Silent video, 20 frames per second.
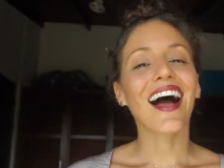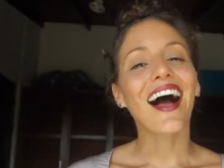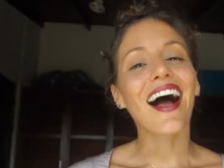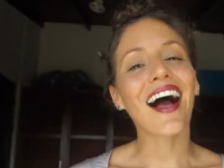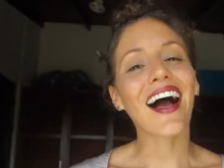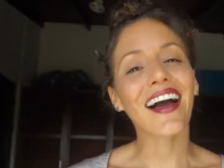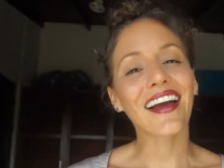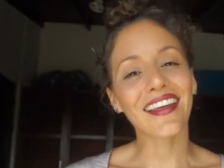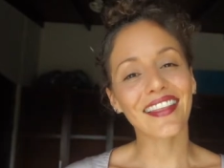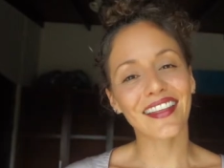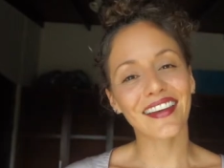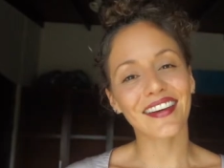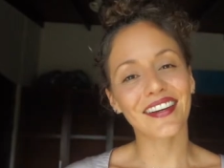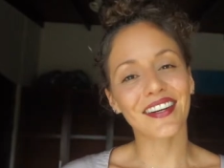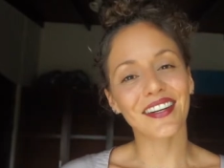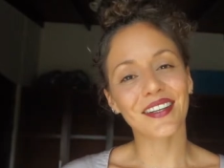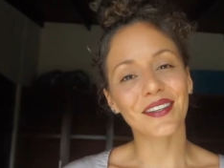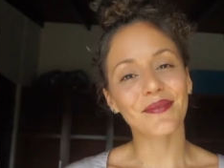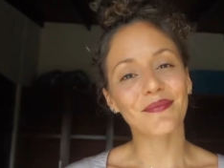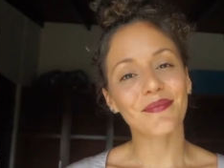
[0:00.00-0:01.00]
Hi
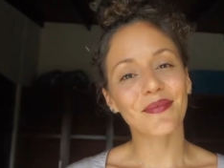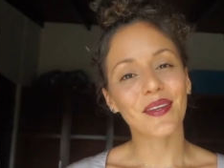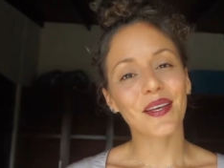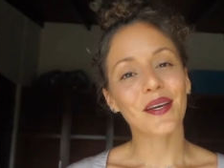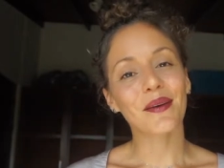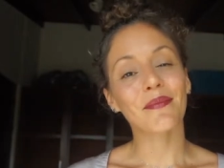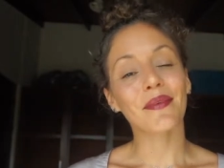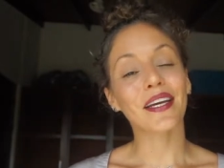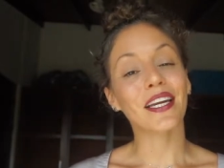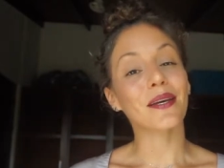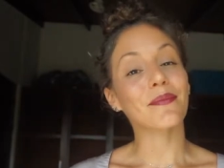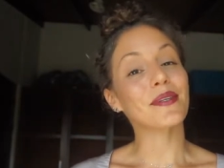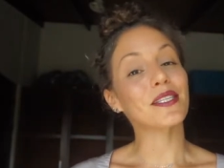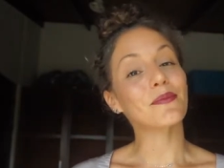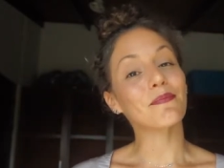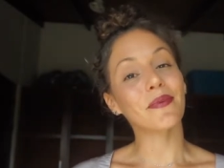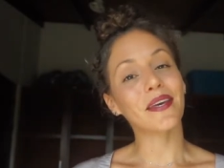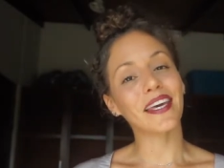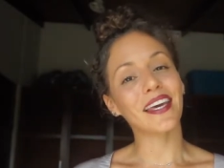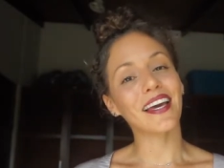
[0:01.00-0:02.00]
there! My name
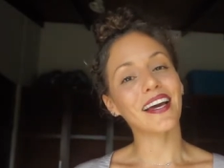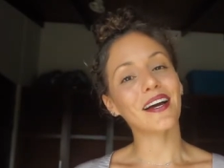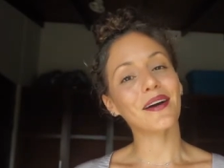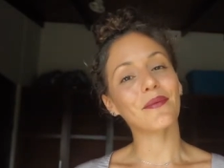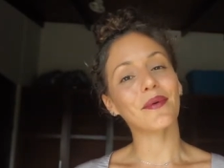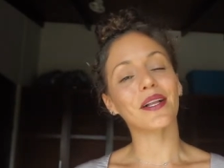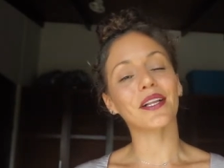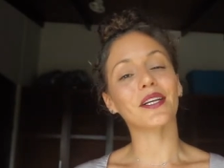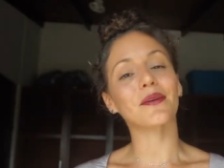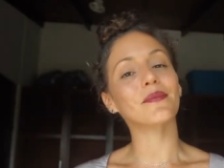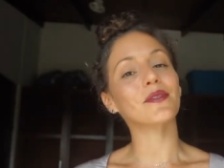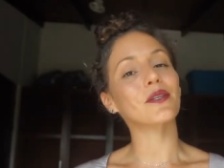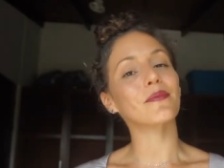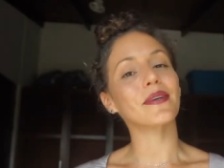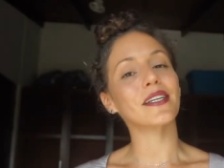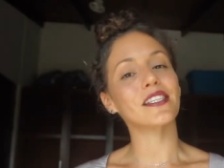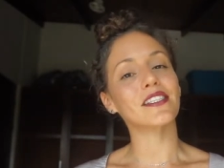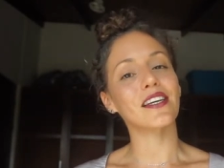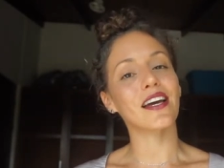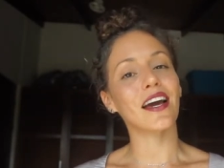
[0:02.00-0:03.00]
is Pia. Welcome to
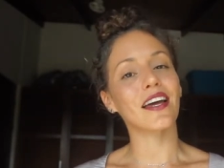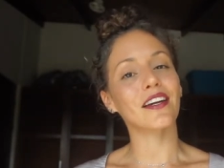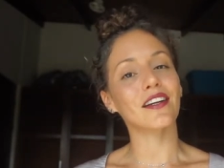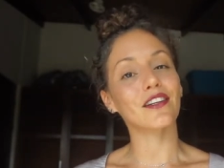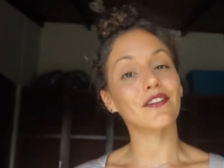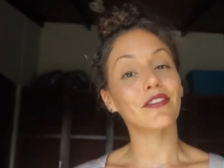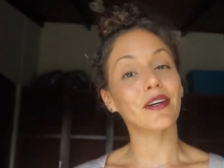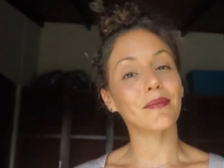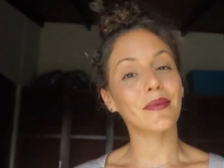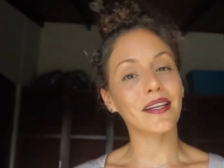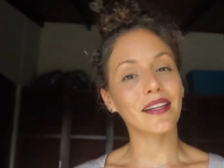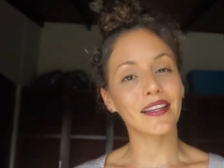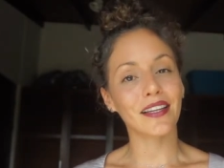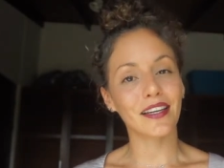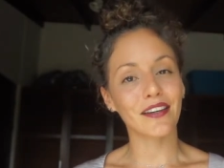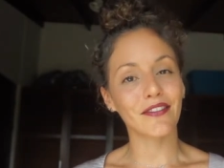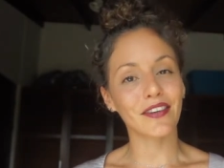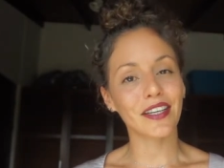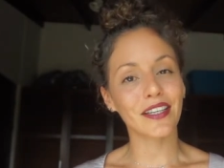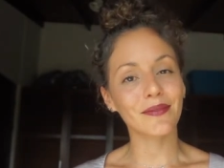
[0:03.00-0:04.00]
my channel
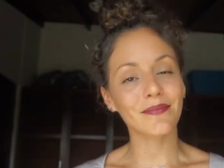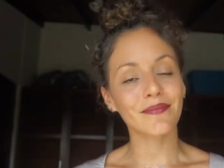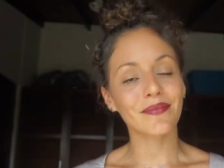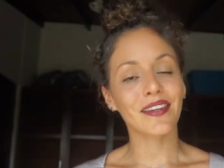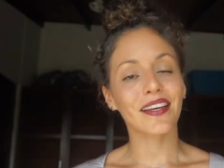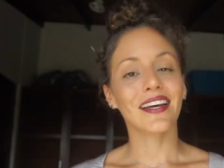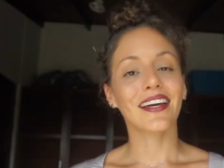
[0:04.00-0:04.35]
Rameliving.